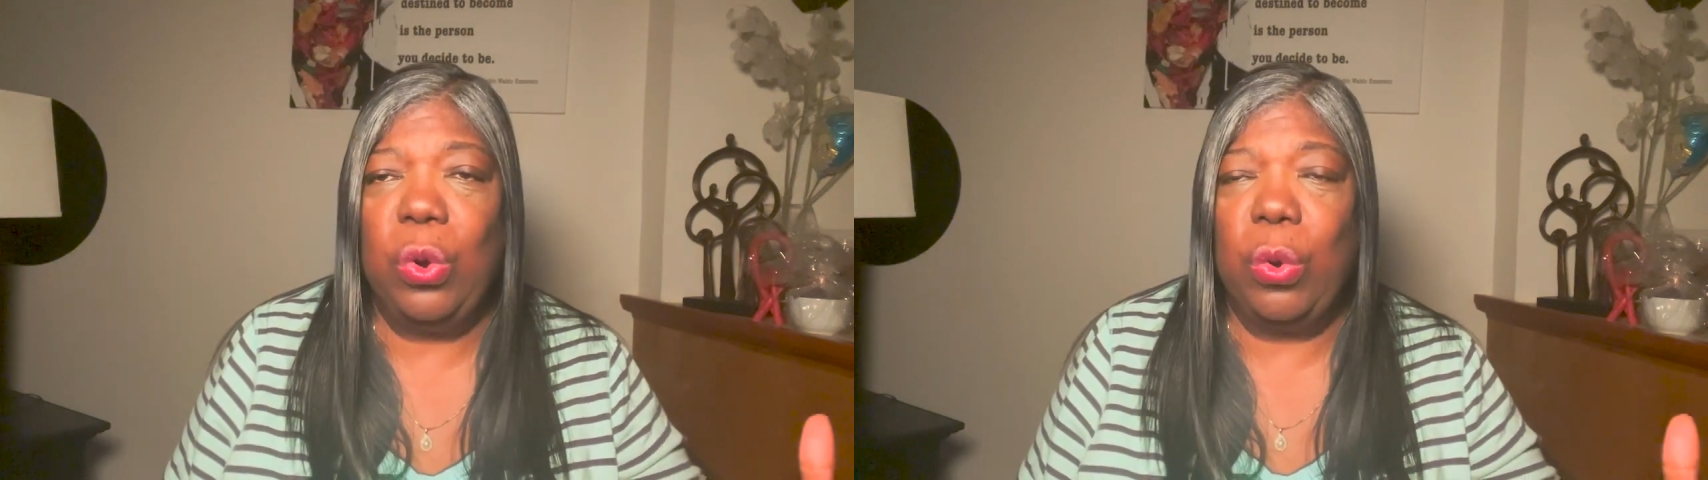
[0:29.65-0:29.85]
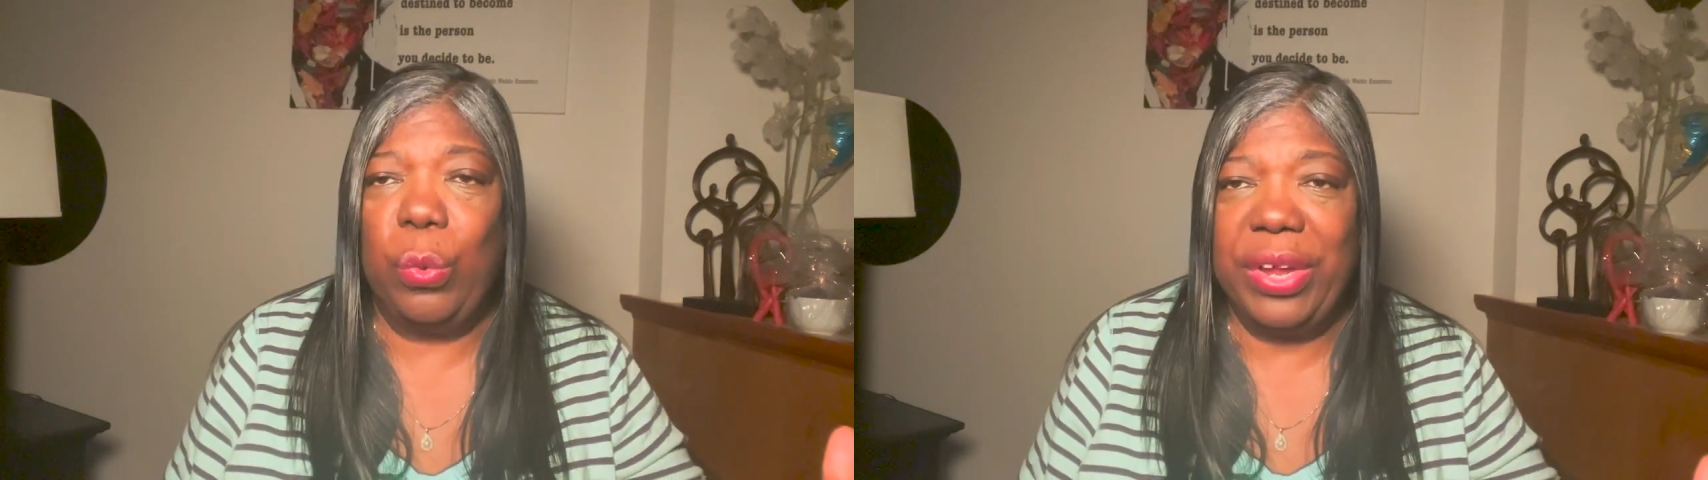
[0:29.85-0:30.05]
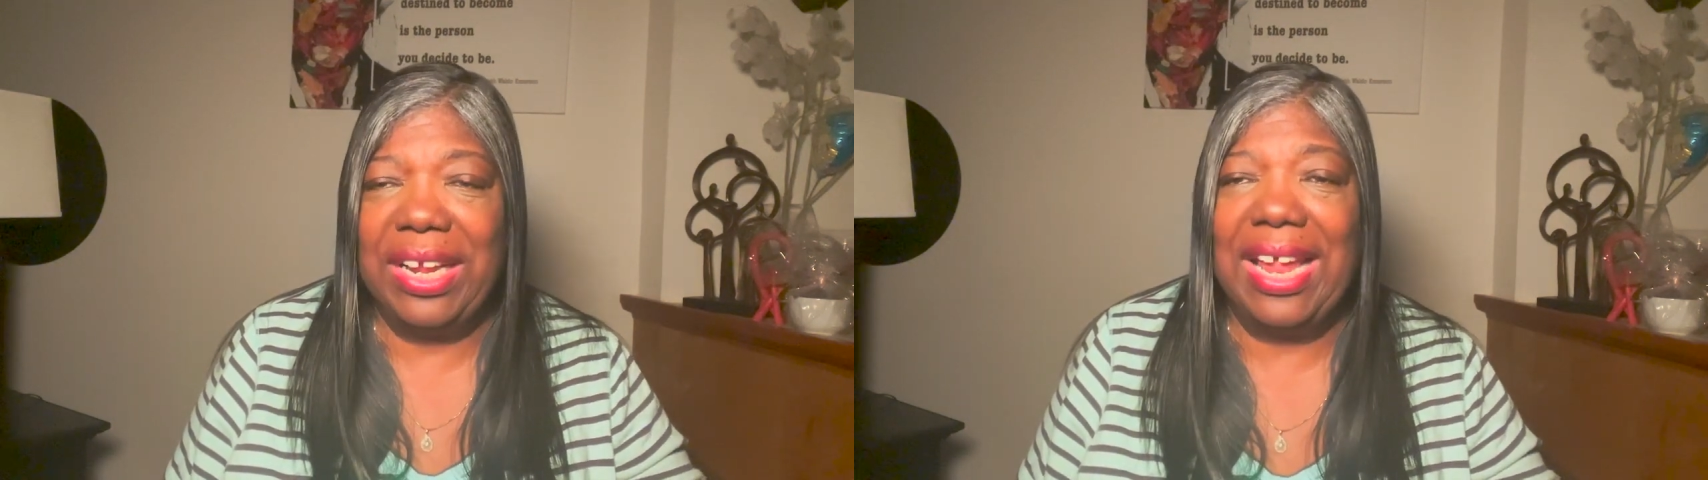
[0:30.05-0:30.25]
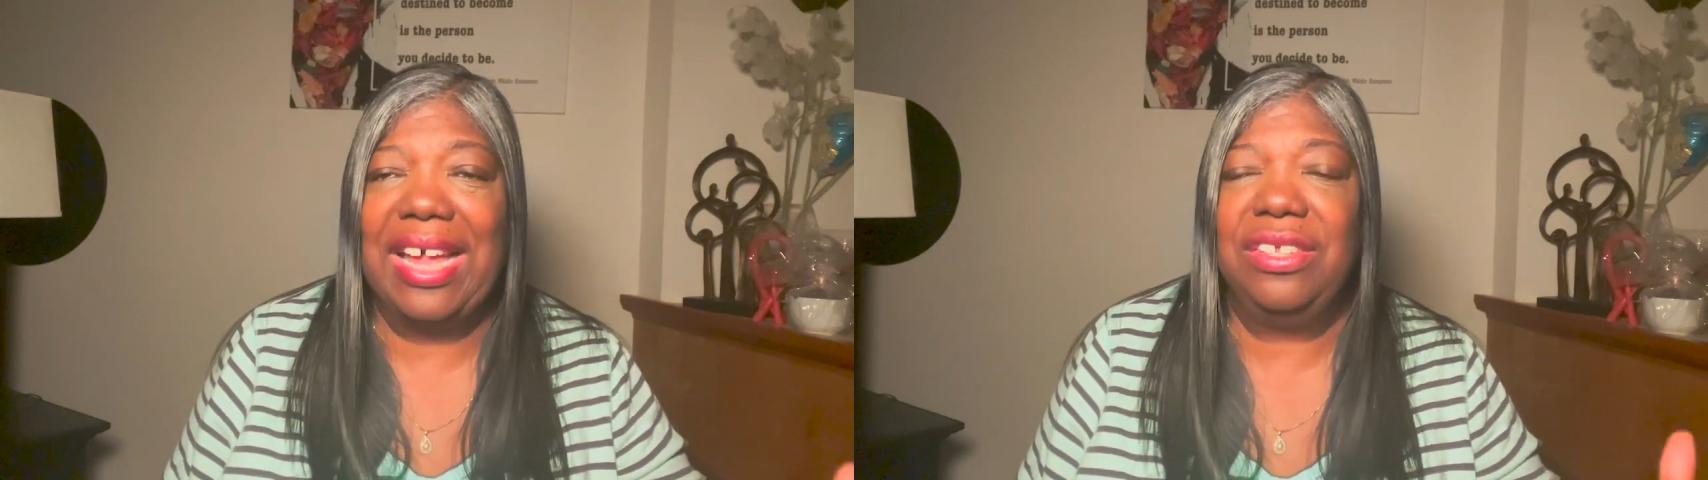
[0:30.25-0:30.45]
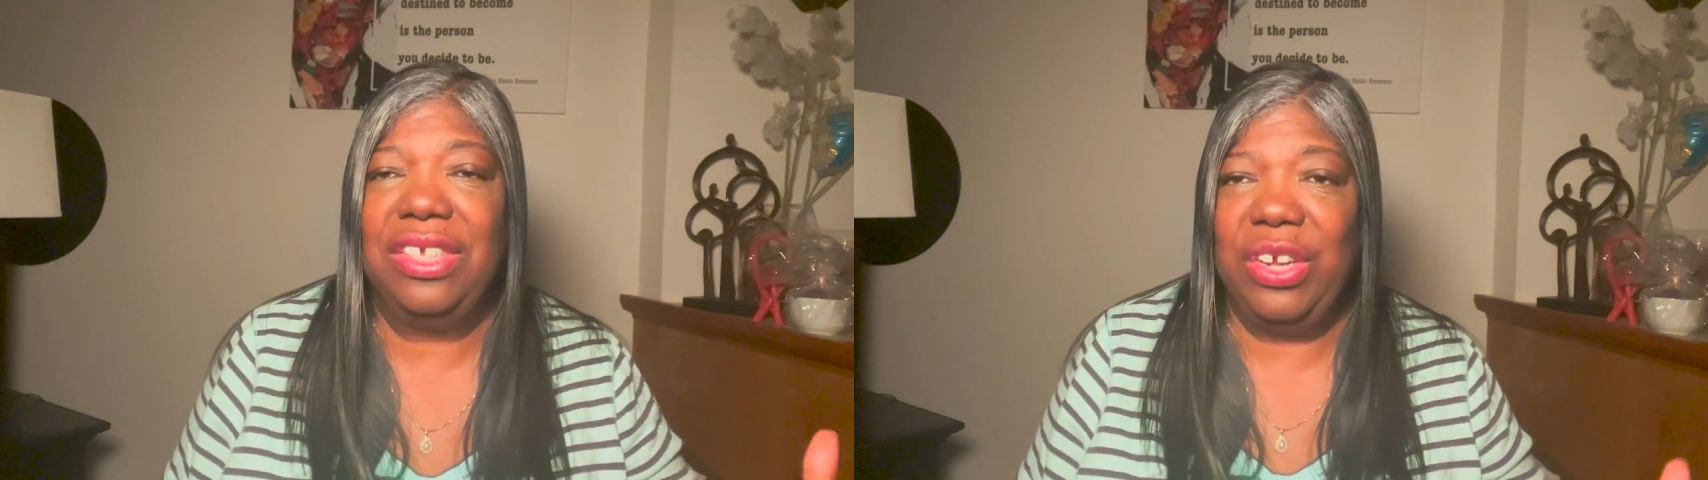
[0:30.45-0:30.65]
or
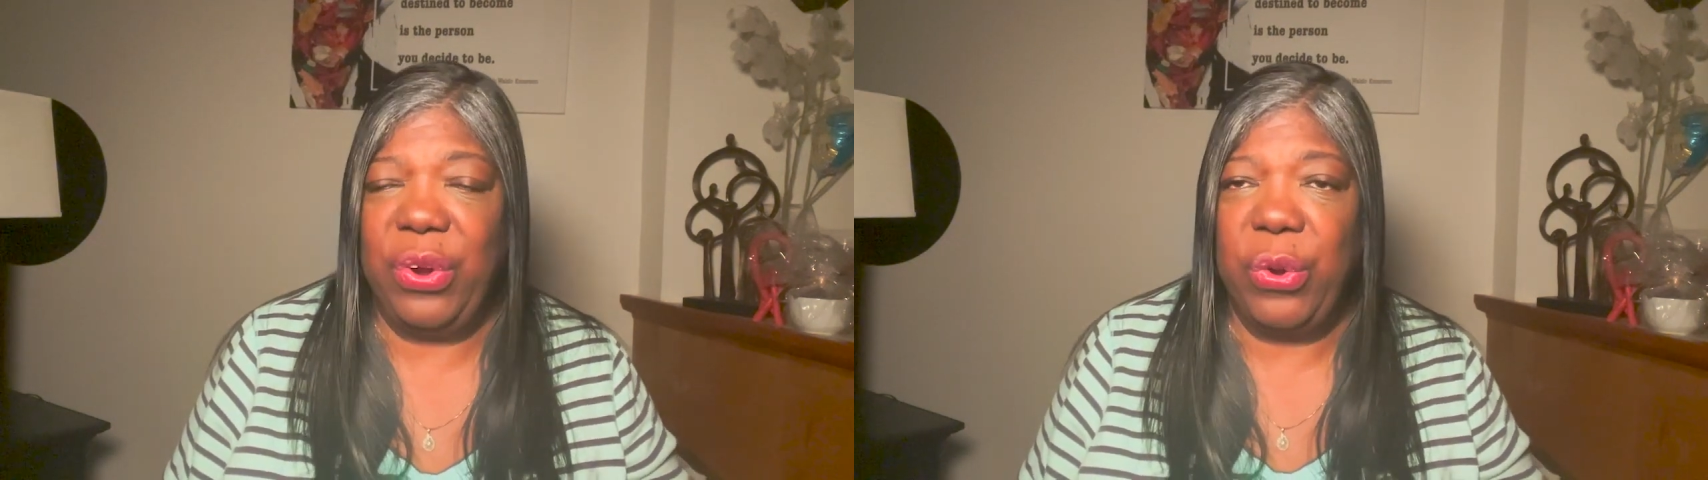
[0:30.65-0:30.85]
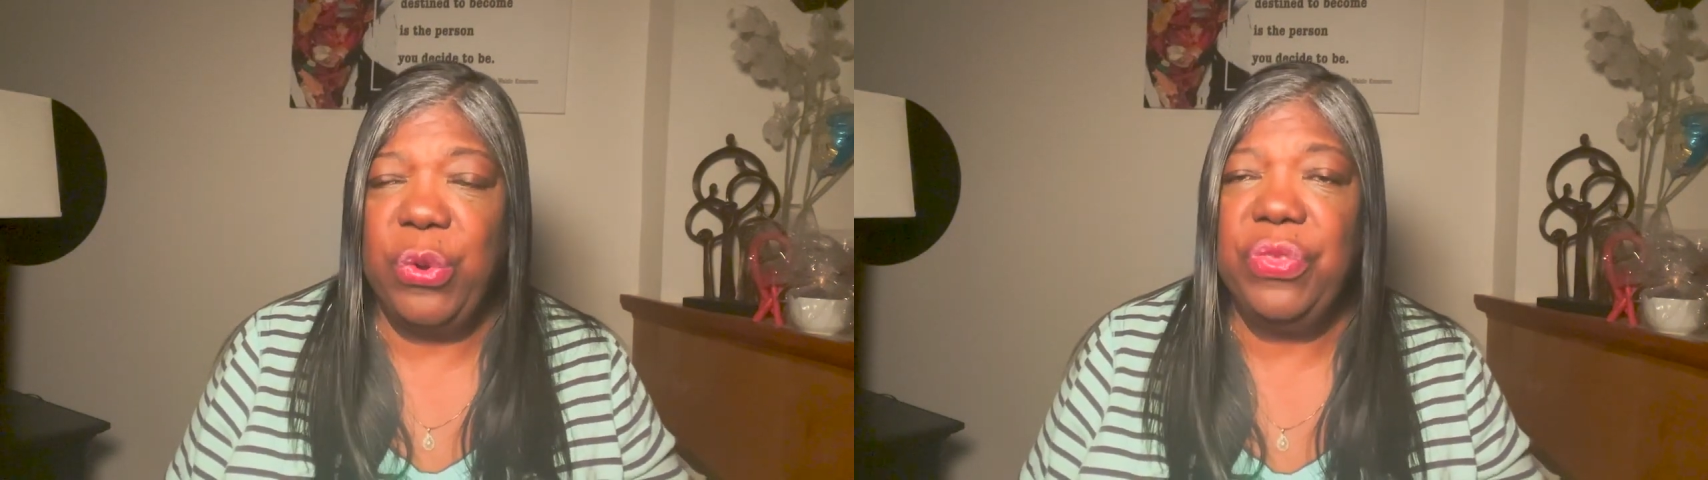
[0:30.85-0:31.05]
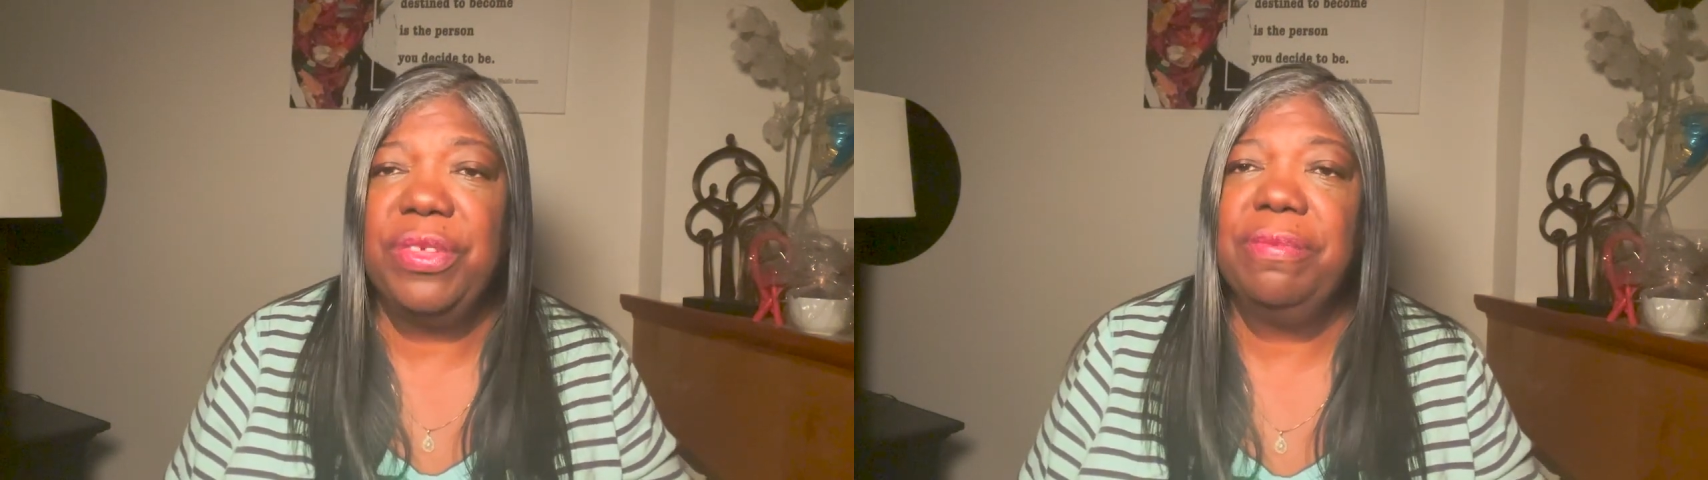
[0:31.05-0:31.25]
realized in the earth,